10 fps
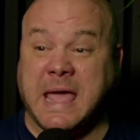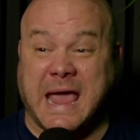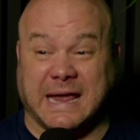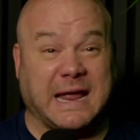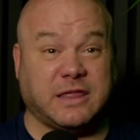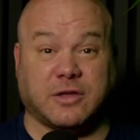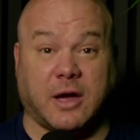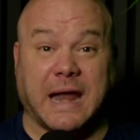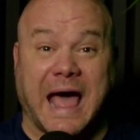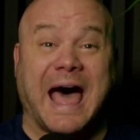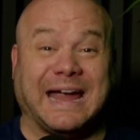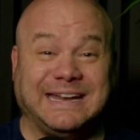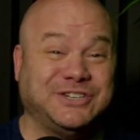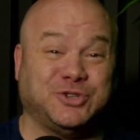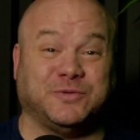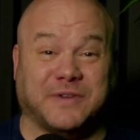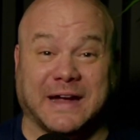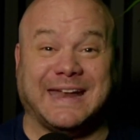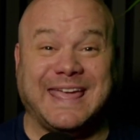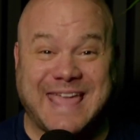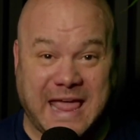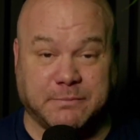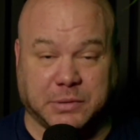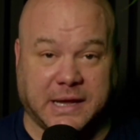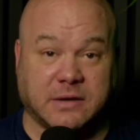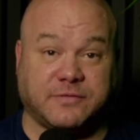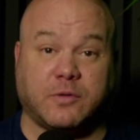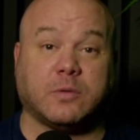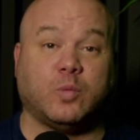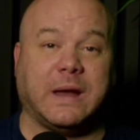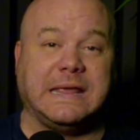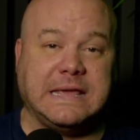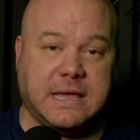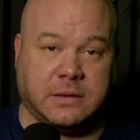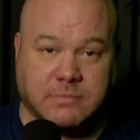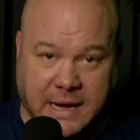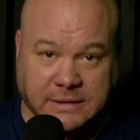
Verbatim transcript: and I thought, I need to find a game plan for winning in my